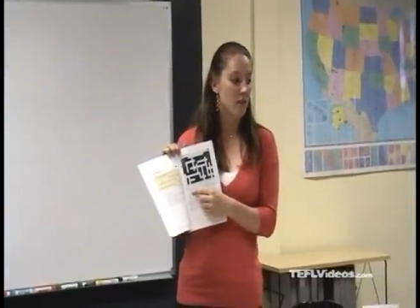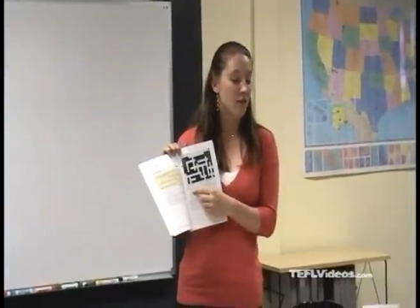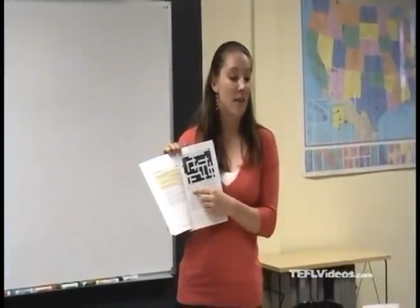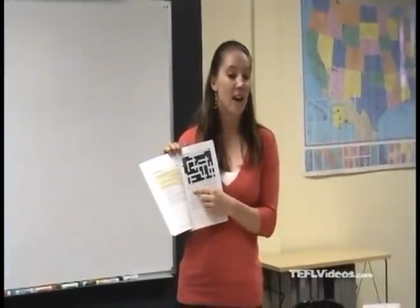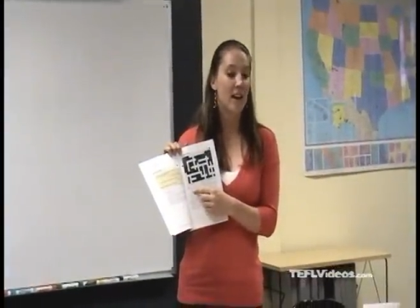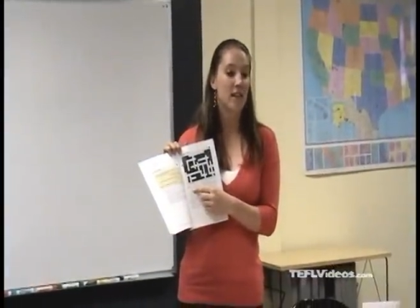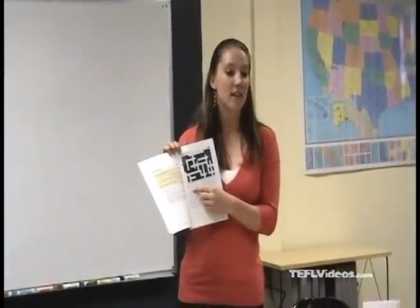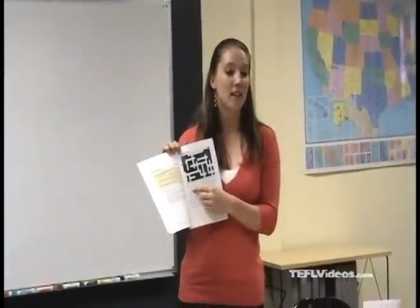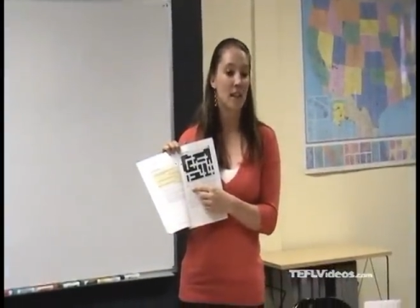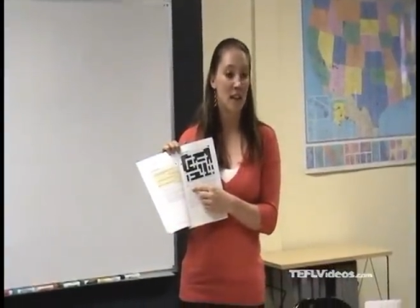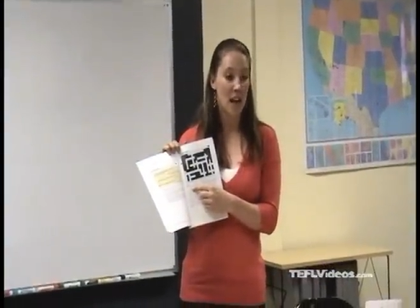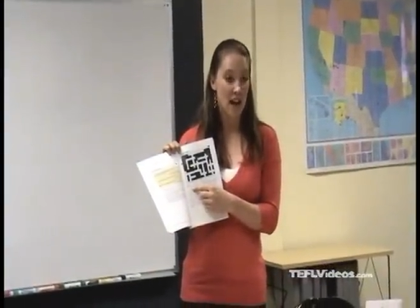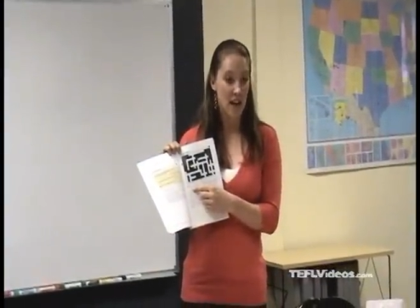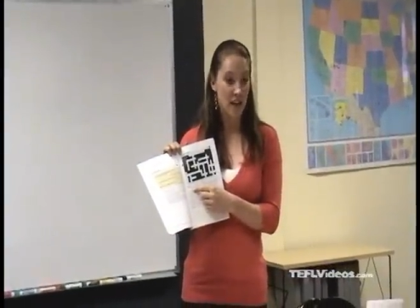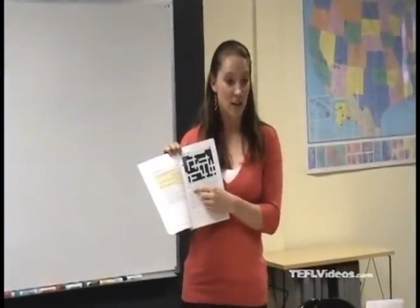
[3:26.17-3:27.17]
find
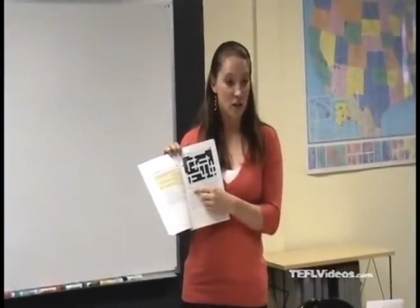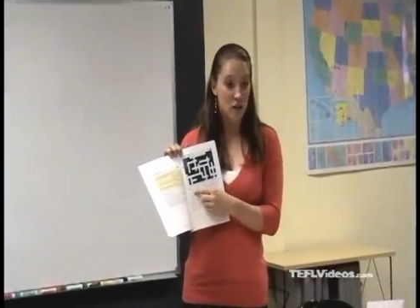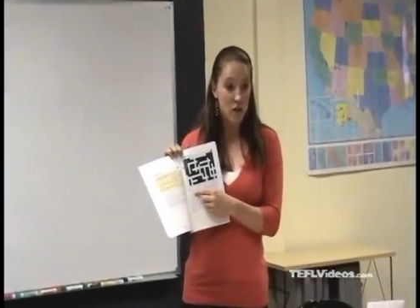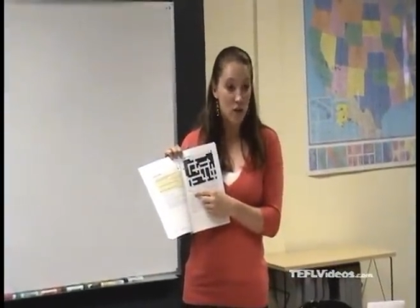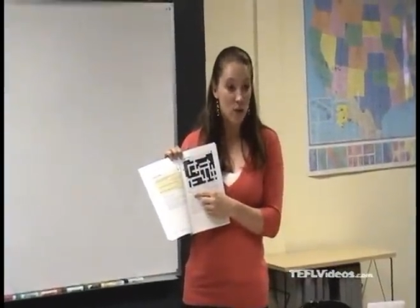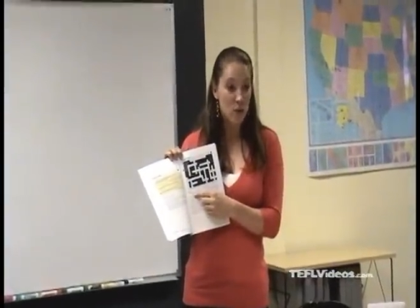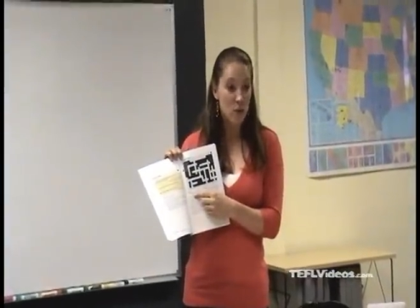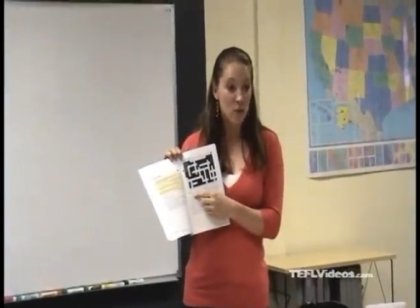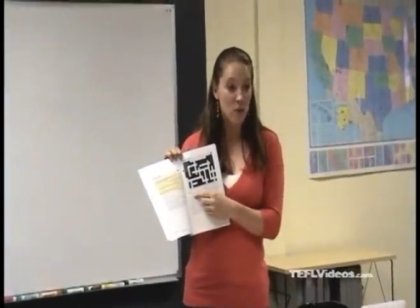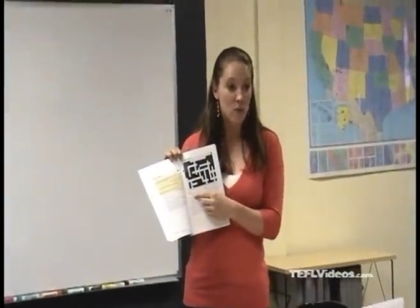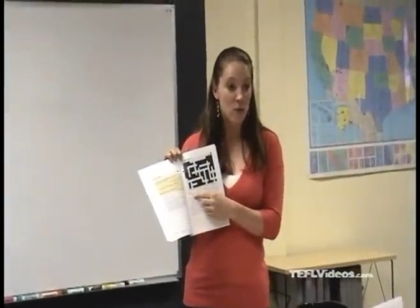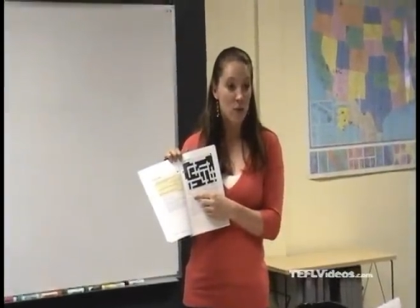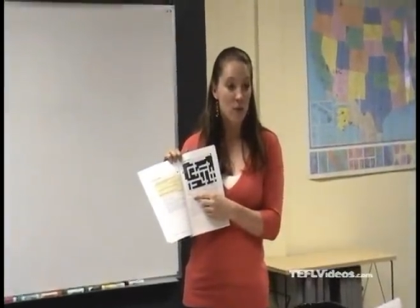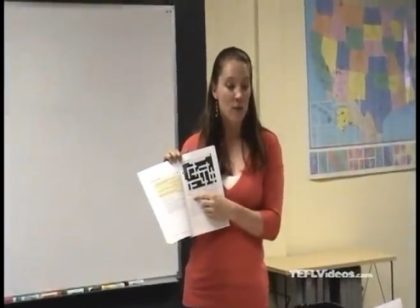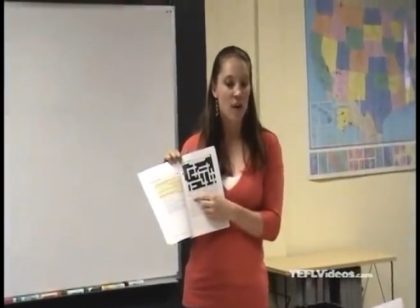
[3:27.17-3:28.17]
line 2,
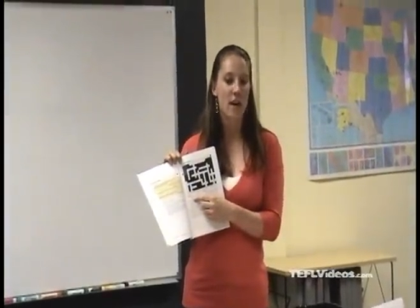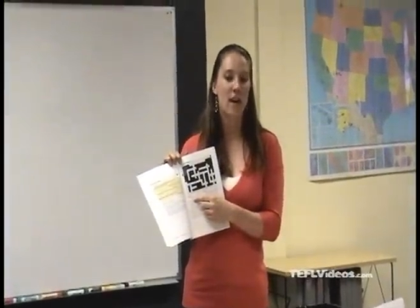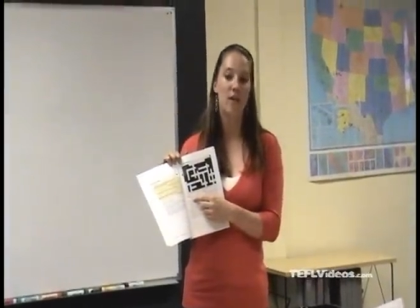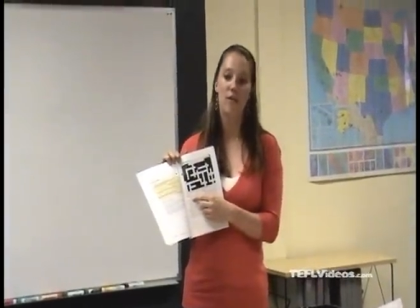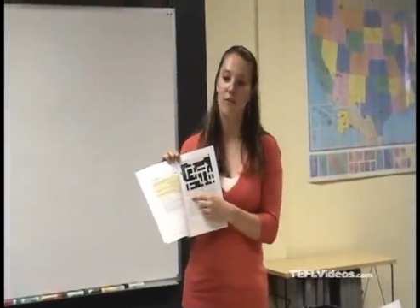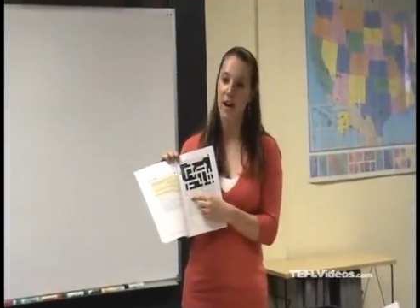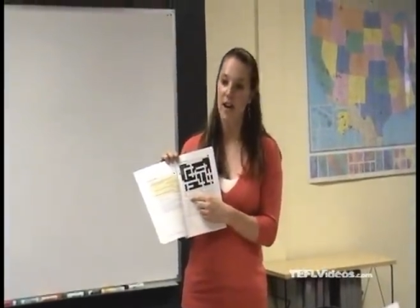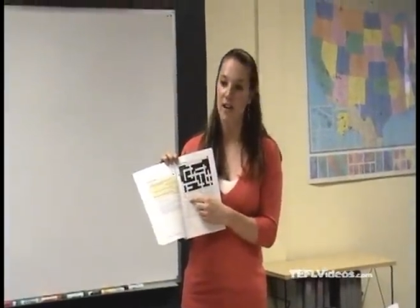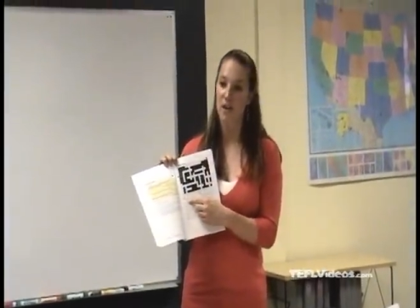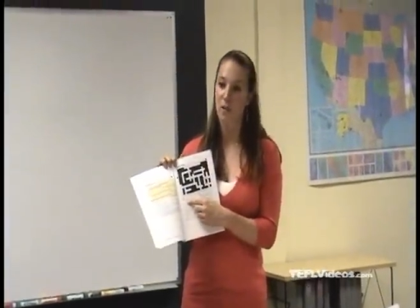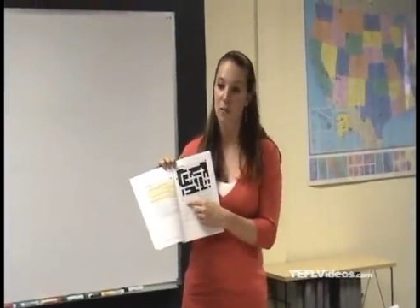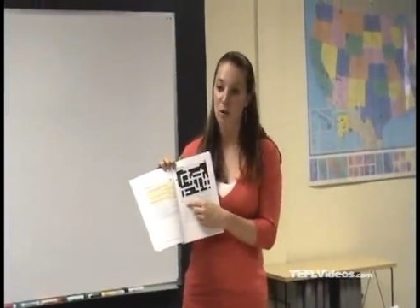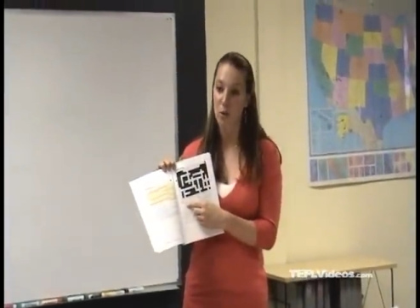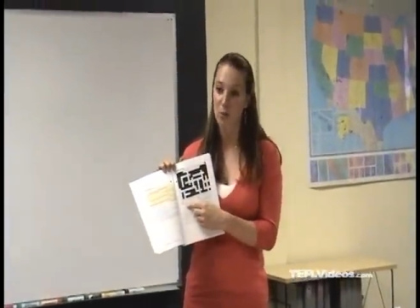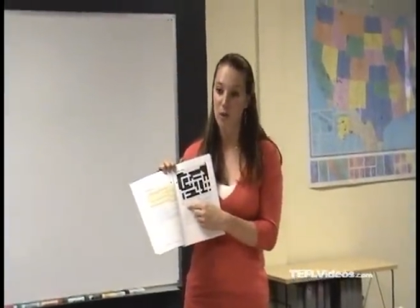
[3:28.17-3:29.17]
and find an
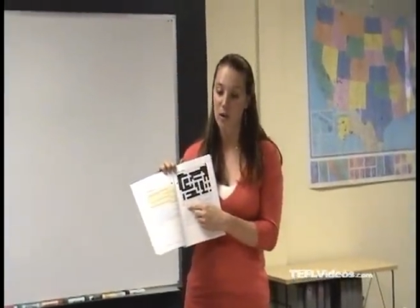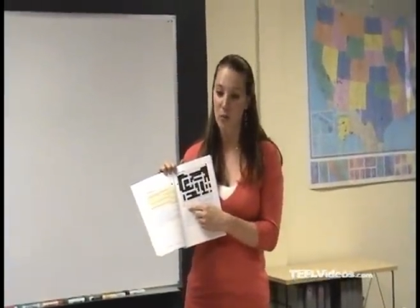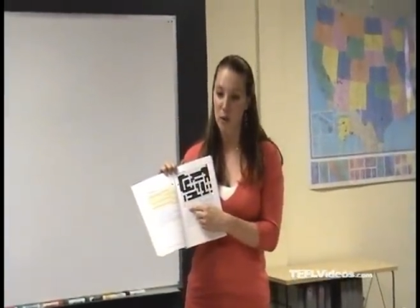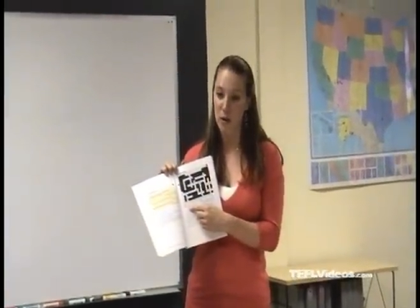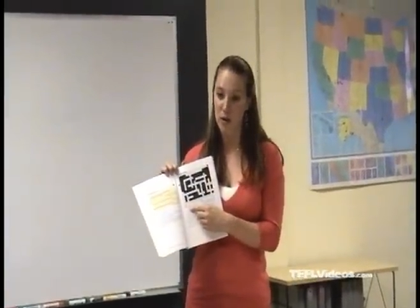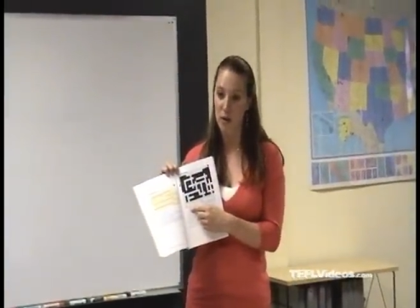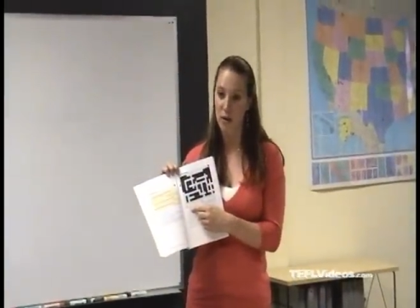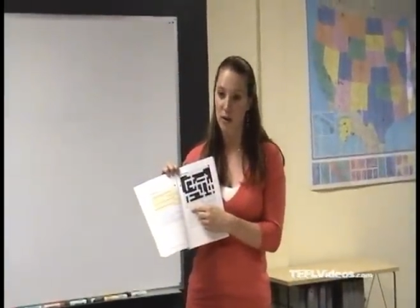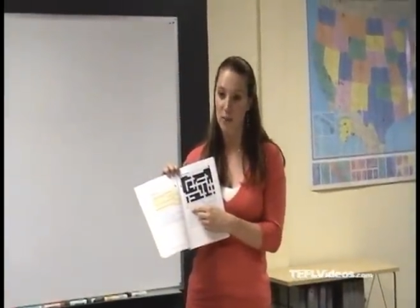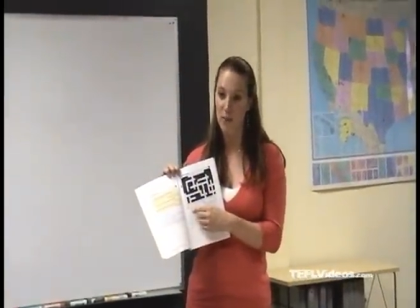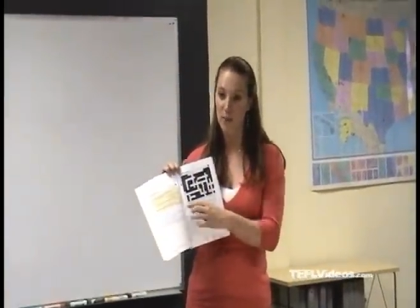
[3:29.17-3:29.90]
appropriate word.